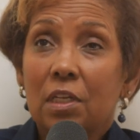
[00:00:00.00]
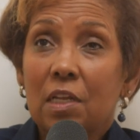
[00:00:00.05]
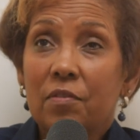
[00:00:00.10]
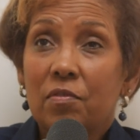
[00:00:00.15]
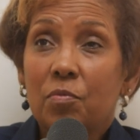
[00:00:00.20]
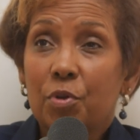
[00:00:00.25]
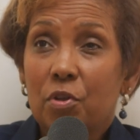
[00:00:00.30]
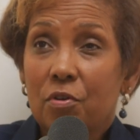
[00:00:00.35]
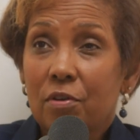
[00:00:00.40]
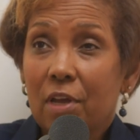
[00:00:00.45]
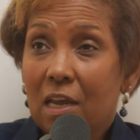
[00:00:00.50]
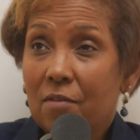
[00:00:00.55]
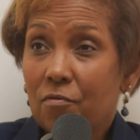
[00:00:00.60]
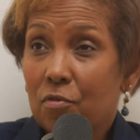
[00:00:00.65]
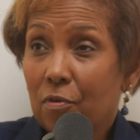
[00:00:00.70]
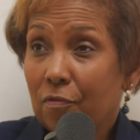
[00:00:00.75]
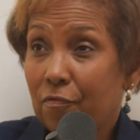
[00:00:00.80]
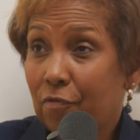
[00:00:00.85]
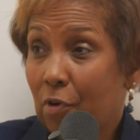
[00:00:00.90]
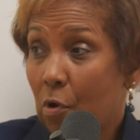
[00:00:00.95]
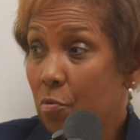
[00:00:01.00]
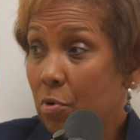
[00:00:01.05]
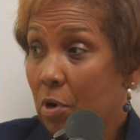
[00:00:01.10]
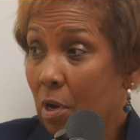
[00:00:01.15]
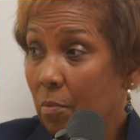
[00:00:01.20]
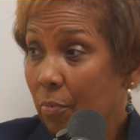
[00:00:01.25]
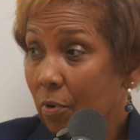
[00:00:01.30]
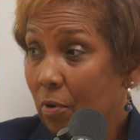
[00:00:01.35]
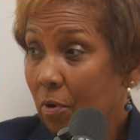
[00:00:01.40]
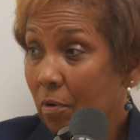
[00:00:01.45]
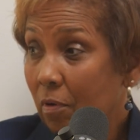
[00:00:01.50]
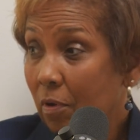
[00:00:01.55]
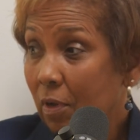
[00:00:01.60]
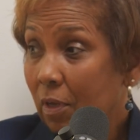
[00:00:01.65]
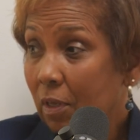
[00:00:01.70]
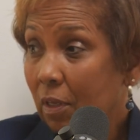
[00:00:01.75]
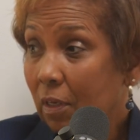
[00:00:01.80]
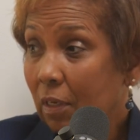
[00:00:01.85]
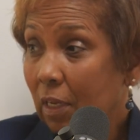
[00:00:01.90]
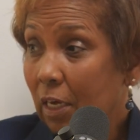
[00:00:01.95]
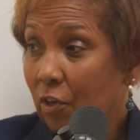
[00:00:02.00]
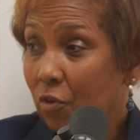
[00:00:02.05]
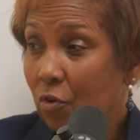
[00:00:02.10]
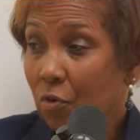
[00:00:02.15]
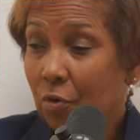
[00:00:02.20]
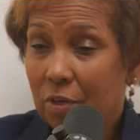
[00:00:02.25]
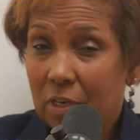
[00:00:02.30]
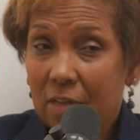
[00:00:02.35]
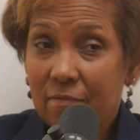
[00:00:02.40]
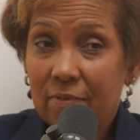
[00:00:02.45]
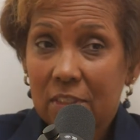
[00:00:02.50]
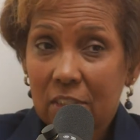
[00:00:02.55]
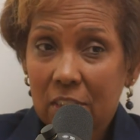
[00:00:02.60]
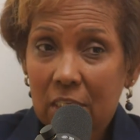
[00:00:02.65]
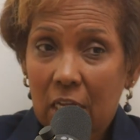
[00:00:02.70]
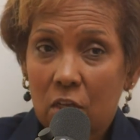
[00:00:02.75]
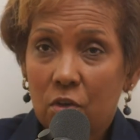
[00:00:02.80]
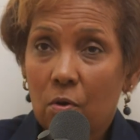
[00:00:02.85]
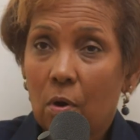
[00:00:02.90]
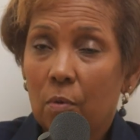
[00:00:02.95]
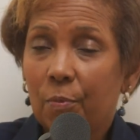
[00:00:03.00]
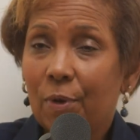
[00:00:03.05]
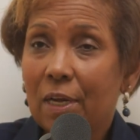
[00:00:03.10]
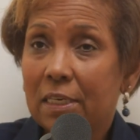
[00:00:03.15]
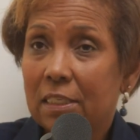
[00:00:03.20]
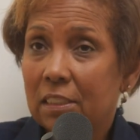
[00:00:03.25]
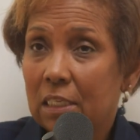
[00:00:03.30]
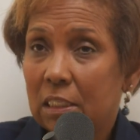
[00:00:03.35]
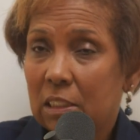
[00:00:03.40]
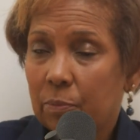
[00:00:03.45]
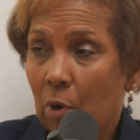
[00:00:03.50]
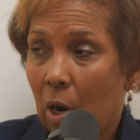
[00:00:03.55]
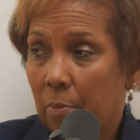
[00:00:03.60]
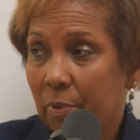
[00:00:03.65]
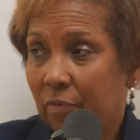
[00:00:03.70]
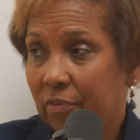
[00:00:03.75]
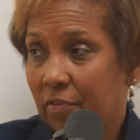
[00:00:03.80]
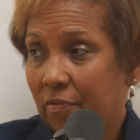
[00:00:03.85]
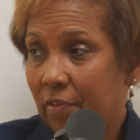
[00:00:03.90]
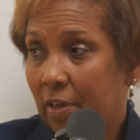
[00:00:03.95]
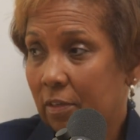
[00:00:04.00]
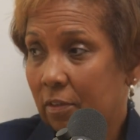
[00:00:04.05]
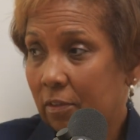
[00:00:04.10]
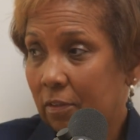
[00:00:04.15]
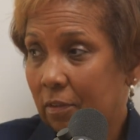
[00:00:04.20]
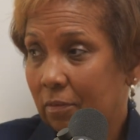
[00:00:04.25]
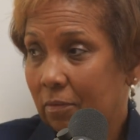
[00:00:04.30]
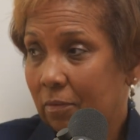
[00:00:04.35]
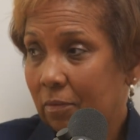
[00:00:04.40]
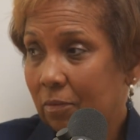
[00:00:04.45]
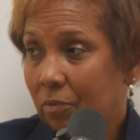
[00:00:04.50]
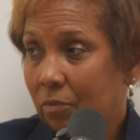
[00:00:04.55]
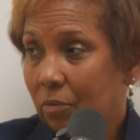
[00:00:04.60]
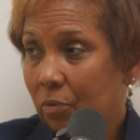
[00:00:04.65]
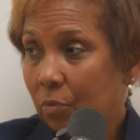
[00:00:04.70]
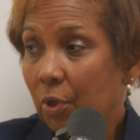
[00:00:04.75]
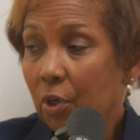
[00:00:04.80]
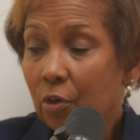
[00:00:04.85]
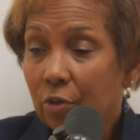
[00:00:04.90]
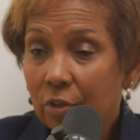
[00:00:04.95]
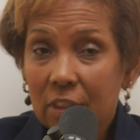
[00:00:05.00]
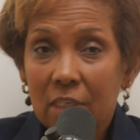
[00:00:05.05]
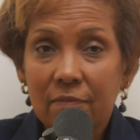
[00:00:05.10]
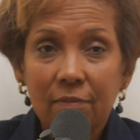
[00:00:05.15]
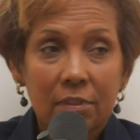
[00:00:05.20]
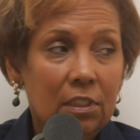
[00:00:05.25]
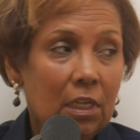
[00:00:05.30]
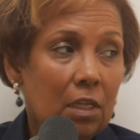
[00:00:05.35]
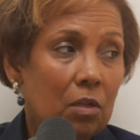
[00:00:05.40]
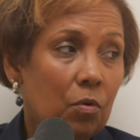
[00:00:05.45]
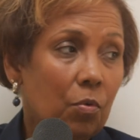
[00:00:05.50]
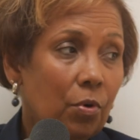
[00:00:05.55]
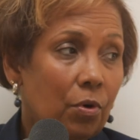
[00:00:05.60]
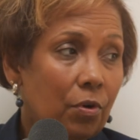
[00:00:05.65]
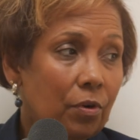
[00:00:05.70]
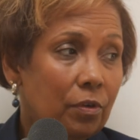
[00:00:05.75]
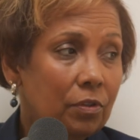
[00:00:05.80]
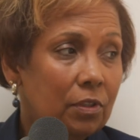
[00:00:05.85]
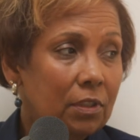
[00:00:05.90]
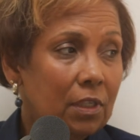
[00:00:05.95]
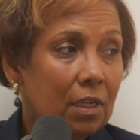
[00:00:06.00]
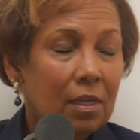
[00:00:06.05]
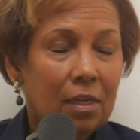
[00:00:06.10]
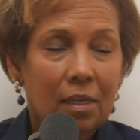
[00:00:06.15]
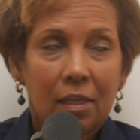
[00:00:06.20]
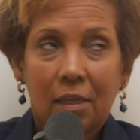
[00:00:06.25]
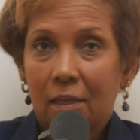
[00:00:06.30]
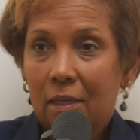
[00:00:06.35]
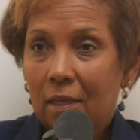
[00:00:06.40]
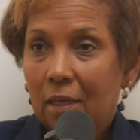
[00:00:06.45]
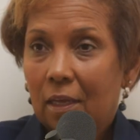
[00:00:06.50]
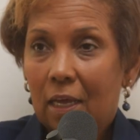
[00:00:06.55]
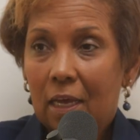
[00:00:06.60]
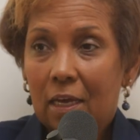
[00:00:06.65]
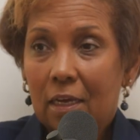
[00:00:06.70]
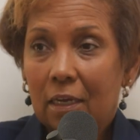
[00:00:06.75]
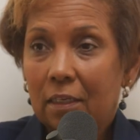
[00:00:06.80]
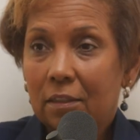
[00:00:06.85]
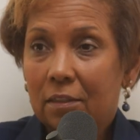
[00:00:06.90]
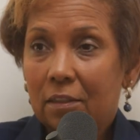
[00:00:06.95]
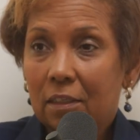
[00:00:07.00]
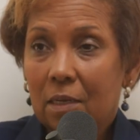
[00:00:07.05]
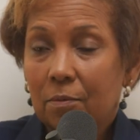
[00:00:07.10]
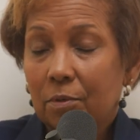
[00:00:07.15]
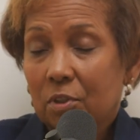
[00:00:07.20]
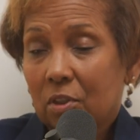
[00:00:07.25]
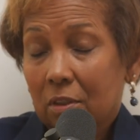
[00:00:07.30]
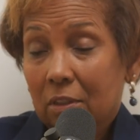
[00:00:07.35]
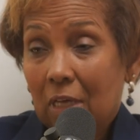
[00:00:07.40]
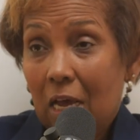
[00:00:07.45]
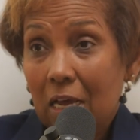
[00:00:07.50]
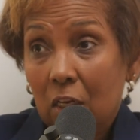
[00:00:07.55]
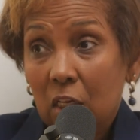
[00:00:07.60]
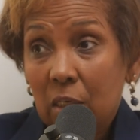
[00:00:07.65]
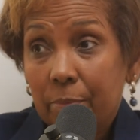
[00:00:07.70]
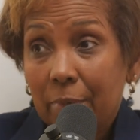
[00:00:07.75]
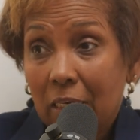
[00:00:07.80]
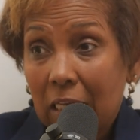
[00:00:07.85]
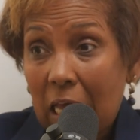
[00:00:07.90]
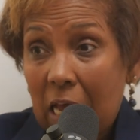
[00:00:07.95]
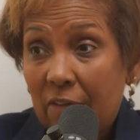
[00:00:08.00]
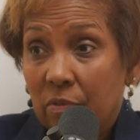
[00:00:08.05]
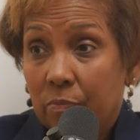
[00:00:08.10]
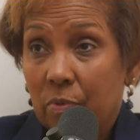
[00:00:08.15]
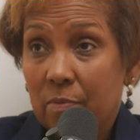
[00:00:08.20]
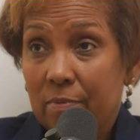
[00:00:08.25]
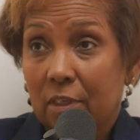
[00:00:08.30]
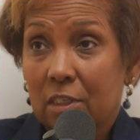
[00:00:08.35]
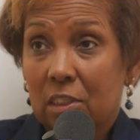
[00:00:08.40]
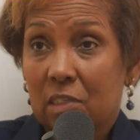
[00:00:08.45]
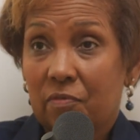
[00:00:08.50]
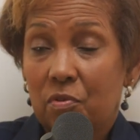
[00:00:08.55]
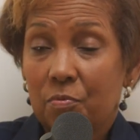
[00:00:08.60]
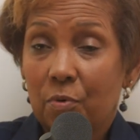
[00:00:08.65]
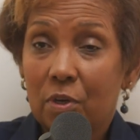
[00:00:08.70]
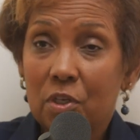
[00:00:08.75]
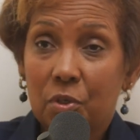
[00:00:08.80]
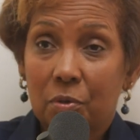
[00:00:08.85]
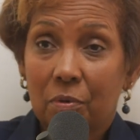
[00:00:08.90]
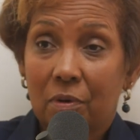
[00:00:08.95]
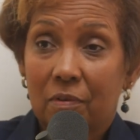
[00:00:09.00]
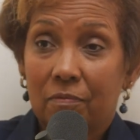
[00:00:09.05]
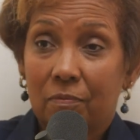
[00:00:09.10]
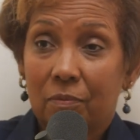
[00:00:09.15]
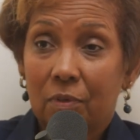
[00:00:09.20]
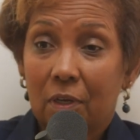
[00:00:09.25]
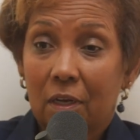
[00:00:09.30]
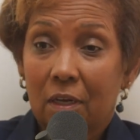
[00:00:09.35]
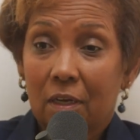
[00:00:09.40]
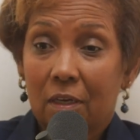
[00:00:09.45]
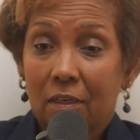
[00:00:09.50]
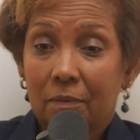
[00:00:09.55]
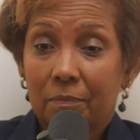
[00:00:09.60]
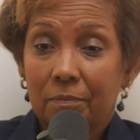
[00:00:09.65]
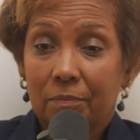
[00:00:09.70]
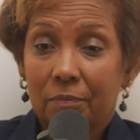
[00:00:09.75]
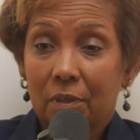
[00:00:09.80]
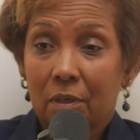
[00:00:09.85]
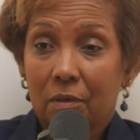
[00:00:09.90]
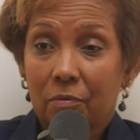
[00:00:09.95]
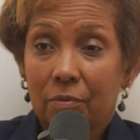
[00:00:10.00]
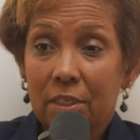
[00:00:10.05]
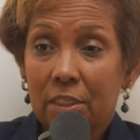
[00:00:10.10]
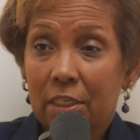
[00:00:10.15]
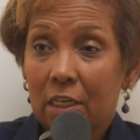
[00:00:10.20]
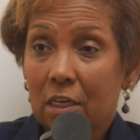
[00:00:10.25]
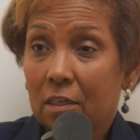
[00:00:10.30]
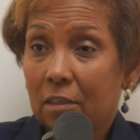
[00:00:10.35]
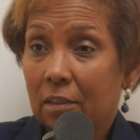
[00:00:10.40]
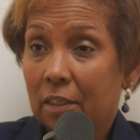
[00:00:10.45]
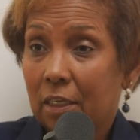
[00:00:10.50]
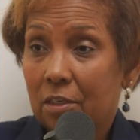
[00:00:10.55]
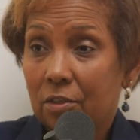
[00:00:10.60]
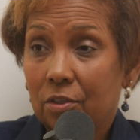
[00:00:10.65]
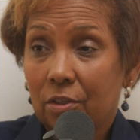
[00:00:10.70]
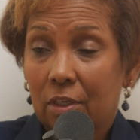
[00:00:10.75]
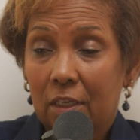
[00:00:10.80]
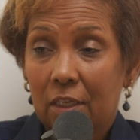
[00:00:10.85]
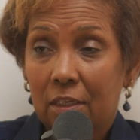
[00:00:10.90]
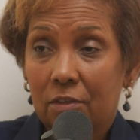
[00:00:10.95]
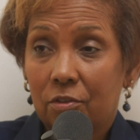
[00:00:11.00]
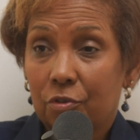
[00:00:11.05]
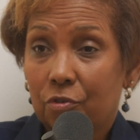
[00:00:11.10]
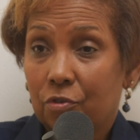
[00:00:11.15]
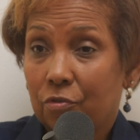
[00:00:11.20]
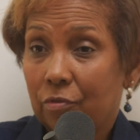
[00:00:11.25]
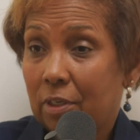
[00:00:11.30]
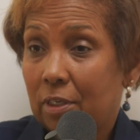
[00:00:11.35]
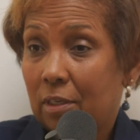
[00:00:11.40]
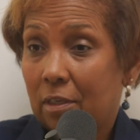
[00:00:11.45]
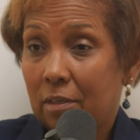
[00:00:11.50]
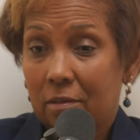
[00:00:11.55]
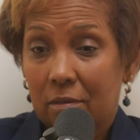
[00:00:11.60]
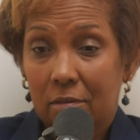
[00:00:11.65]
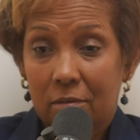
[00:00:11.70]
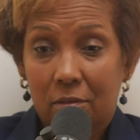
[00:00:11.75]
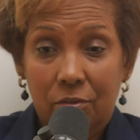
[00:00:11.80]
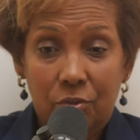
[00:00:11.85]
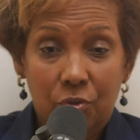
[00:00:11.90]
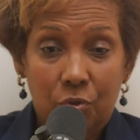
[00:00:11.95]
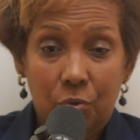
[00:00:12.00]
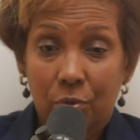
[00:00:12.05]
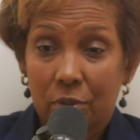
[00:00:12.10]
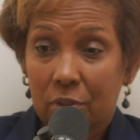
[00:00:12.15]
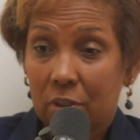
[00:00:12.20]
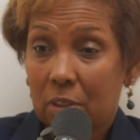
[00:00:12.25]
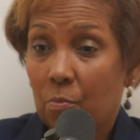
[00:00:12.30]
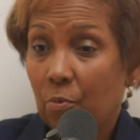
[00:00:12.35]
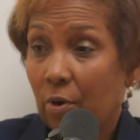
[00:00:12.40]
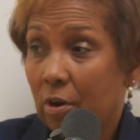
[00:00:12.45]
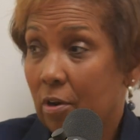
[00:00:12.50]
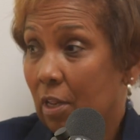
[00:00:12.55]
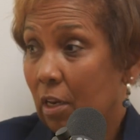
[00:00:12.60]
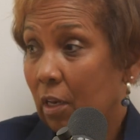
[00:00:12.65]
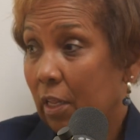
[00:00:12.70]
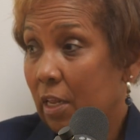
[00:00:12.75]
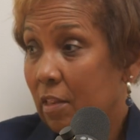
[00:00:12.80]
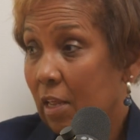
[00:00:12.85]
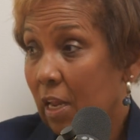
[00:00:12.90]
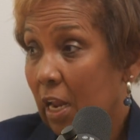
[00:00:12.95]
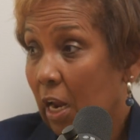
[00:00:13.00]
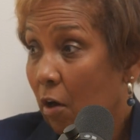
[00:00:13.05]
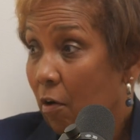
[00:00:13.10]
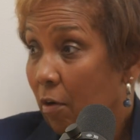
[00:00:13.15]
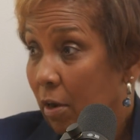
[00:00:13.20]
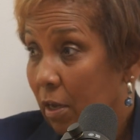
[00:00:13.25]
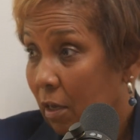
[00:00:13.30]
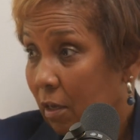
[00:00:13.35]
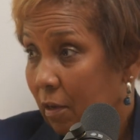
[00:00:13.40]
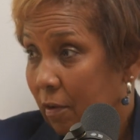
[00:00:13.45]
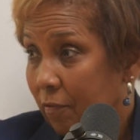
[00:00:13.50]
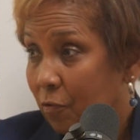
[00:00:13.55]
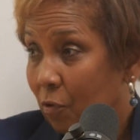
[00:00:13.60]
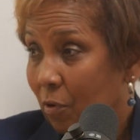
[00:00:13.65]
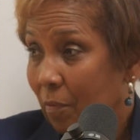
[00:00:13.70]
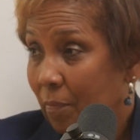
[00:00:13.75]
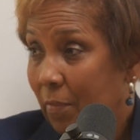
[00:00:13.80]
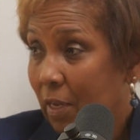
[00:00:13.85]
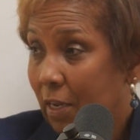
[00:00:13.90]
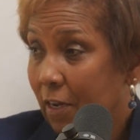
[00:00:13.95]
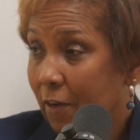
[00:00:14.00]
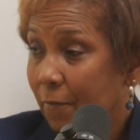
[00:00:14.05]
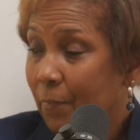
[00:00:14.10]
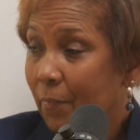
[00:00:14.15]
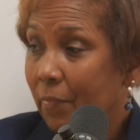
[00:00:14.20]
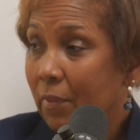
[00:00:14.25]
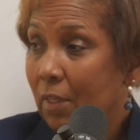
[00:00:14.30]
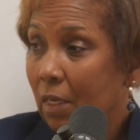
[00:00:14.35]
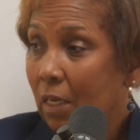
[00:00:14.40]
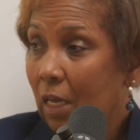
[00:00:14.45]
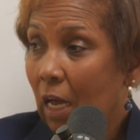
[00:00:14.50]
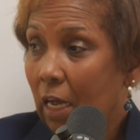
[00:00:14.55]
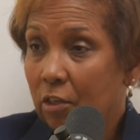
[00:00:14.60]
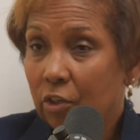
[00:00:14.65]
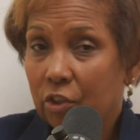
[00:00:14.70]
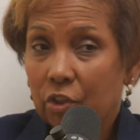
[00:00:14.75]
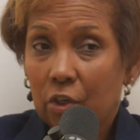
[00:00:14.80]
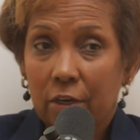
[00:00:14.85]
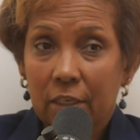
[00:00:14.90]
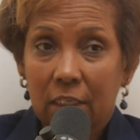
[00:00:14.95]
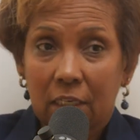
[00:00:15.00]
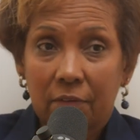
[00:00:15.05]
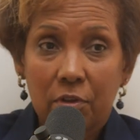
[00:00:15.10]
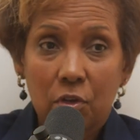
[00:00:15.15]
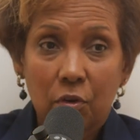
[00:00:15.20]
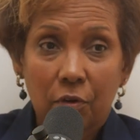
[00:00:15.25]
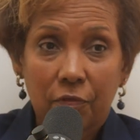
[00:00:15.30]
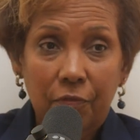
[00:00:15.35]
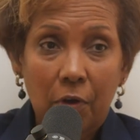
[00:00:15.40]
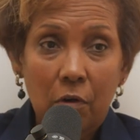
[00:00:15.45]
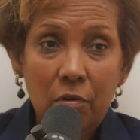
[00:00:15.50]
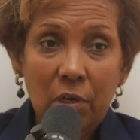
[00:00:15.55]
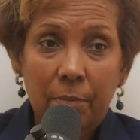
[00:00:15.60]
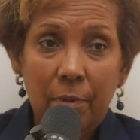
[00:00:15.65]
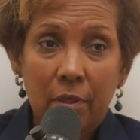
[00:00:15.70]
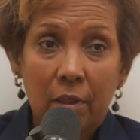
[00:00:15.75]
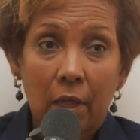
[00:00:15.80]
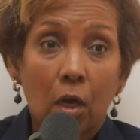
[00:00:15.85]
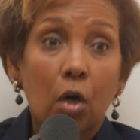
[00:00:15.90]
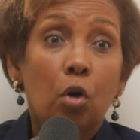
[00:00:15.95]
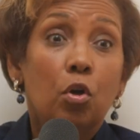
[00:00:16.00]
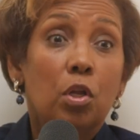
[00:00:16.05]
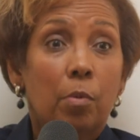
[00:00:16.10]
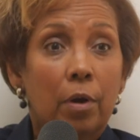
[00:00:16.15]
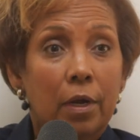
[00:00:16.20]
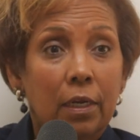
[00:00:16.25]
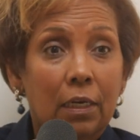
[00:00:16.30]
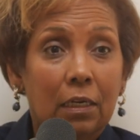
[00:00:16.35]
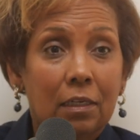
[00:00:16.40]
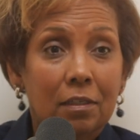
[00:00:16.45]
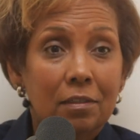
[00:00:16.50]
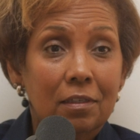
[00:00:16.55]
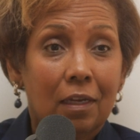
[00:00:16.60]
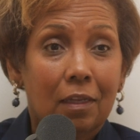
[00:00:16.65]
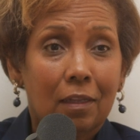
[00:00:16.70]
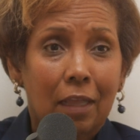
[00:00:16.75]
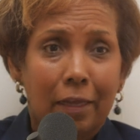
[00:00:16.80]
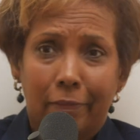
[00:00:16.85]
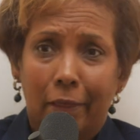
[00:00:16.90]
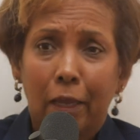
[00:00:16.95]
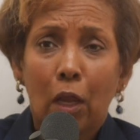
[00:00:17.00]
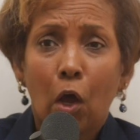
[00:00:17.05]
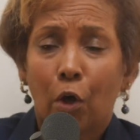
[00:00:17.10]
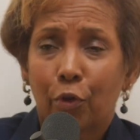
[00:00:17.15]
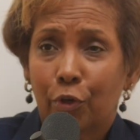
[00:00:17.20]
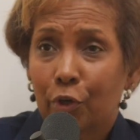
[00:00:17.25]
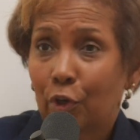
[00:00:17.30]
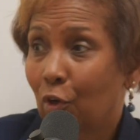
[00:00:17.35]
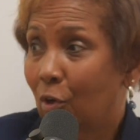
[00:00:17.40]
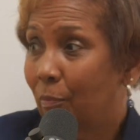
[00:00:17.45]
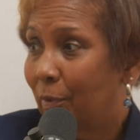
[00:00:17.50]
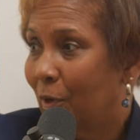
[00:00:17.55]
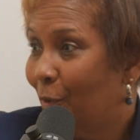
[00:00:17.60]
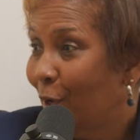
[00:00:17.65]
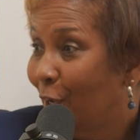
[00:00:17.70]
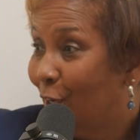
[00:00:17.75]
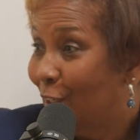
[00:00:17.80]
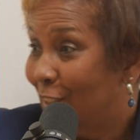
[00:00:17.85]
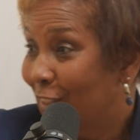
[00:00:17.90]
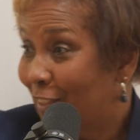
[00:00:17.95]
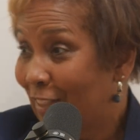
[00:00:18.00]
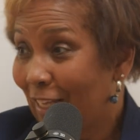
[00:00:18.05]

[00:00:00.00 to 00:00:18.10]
even, when you gave your phone number, like you couldn't even say, we had to say Department of Defense. You couldn't even say the words. And it was a little bit laughable, because if you went to a retail industry or store somewhere in the area of Fort Meade, and you start giving your phone number, like, oh, you work at NSA. Like they all knew, but we couldn't